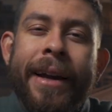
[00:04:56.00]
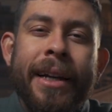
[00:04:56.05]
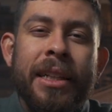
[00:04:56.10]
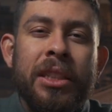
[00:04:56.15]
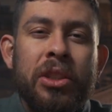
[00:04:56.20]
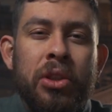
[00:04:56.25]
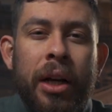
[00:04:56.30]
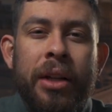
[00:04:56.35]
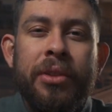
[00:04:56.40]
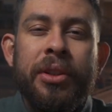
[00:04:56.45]

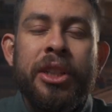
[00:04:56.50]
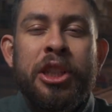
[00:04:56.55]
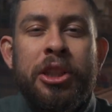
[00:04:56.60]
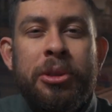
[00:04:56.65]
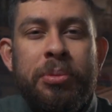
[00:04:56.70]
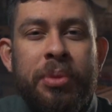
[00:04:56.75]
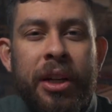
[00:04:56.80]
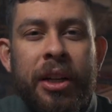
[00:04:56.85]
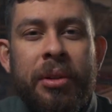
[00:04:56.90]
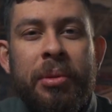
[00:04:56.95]
and trying to
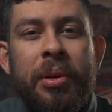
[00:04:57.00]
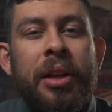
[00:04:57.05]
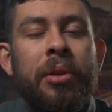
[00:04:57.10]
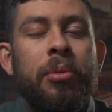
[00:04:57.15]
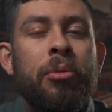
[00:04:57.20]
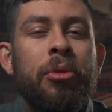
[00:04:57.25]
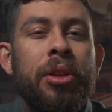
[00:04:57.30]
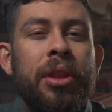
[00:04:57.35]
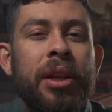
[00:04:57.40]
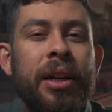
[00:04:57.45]

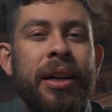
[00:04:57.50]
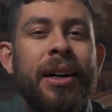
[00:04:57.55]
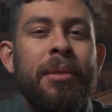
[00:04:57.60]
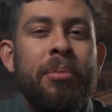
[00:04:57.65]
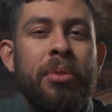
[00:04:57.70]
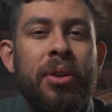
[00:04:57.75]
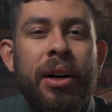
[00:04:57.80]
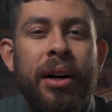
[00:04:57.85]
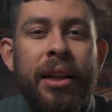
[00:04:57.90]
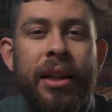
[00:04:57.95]
experiment with a
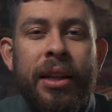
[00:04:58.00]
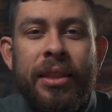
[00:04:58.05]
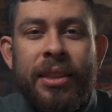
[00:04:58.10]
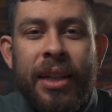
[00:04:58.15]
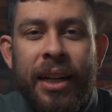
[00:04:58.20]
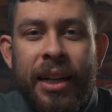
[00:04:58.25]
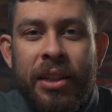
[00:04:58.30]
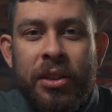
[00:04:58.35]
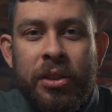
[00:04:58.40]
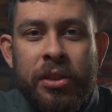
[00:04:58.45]
couple other
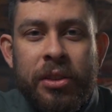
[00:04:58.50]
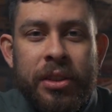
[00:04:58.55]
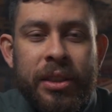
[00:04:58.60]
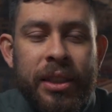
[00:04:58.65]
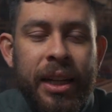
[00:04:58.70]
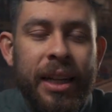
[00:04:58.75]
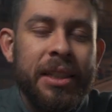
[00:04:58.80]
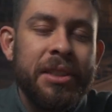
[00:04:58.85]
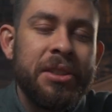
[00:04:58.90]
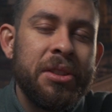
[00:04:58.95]
titles,
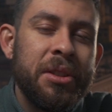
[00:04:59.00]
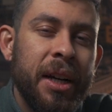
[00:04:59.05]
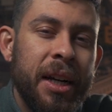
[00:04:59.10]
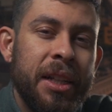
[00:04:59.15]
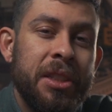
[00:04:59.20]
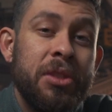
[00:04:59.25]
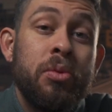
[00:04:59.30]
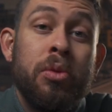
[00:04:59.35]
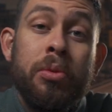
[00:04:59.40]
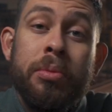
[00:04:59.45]
as you
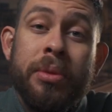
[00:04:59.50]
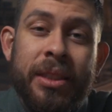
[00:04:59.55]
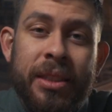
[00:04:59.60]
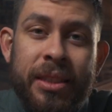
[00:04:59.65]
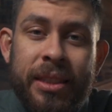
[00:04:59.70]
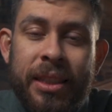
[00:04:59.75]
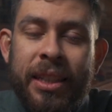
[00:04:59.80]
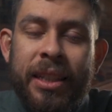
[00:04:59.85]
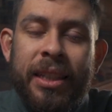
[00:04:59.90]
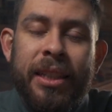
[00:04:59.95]
guys will be
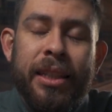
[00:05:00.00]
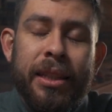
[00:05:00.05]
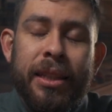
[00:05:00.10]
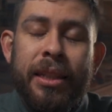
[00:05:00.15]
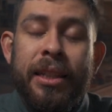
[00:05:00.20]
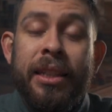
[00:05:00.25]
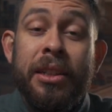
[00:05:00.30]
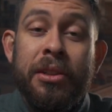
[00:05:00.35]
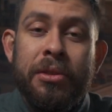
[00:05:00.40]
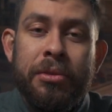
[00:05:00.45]
seeing in the
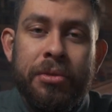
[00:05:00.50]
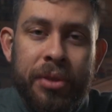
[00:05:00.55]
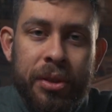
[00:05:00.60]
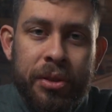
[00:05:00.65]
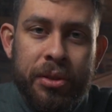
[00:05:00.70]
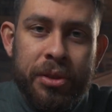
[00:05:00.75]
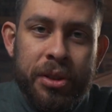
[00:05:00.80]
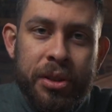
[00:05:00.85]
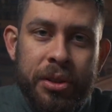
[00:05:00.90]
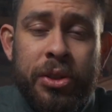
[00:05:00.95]
near
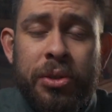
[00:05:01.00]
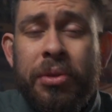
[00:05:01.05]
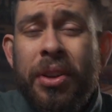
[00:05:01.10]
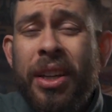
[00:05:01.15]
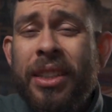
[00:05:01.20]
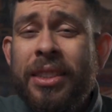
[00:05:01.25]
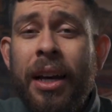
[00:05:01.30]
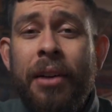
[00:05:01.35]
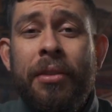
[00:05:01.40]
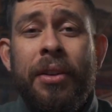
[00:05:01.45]
future. So if you
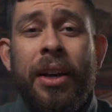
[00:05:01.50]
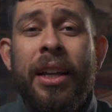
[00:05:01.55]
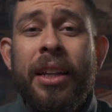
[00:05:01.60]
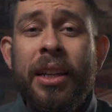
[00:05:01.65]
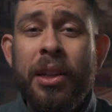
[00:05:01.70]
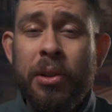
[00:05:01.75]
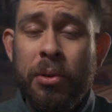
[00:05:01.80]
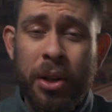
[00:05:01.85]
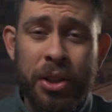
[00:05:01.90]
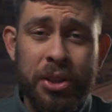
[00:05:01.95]
guys have
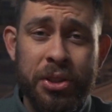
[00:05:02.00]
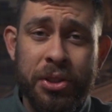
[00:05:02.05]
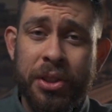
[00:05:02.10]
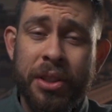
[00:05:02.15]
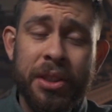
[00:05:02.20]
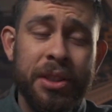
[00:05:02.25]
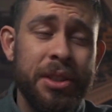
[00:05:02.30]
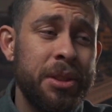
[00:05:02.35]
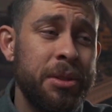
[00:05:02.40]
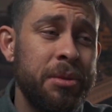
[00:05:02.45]
any
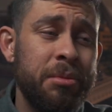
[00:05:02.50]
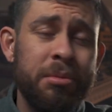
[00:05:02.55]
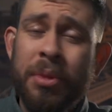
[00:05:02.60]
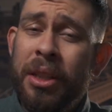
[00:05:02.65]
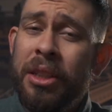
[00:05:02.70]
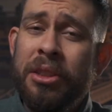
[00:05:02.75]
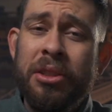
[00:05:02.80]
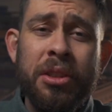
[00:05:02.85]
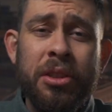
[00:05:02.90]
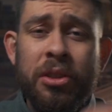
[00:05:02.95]
questions,
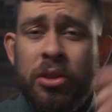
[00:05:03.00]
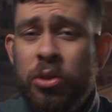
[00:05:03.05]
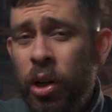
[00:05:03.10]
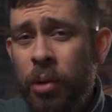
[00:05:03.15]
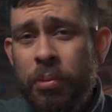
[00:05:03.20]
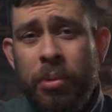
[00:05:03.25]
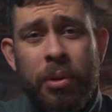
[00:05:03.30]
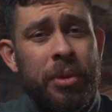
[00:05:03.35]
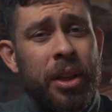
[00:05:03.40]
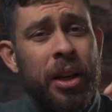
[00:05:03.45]
make sure to
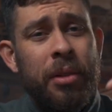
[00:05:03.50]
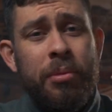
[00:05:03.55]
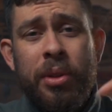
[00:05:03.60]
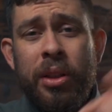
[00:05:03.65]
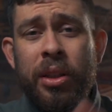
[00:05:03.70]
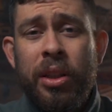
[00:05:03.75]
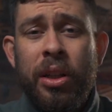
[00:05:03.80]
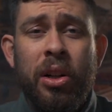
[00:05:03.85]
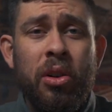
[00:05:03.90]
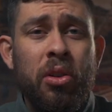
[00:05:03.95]
drop them down
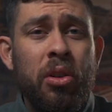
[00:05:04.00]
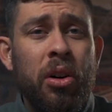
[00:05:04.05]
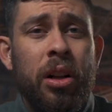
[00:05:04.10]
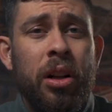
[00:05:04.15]
below.